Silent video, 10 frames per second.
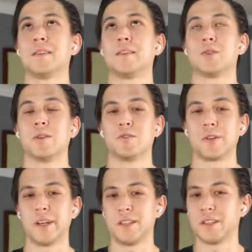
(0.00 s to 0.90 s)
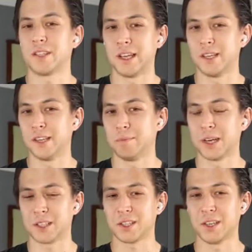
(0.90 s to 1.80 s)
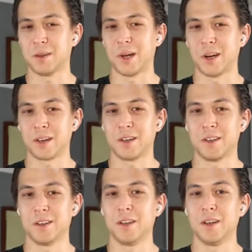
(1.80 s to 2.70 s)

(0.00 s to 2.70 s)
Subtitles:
sort of transcendent Mexican American